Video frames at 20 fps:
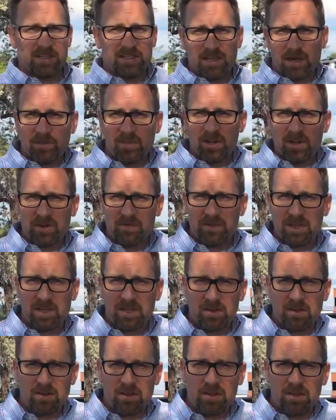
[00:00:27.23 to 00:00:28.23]
an exemplar
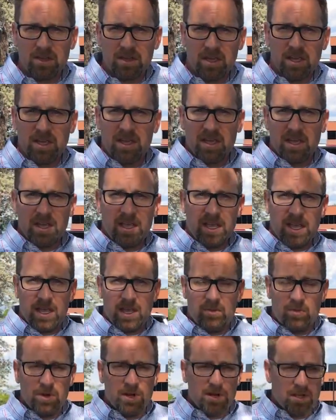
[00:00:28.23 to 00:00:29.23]
vehicle,
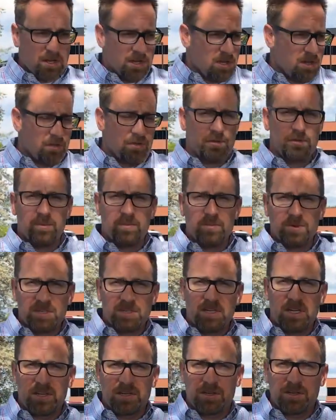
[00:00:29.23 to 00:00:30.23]
and we're going to go through a
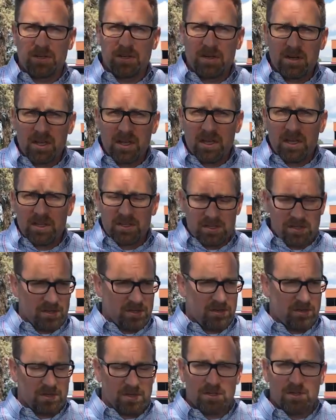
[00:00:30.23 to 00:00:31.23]
procedure
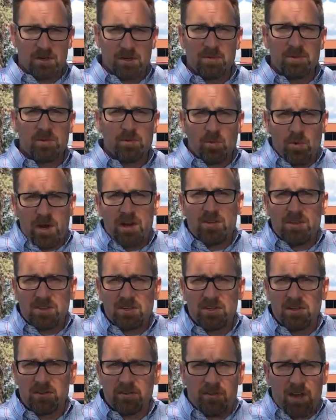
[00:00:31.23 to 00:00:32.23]
to determine where
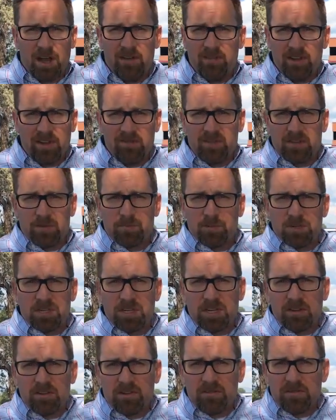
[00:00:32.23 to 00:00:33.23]
the center of gravity of this
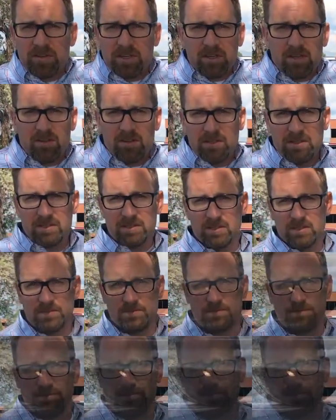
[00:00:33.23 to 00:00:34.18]
particular vehicle is.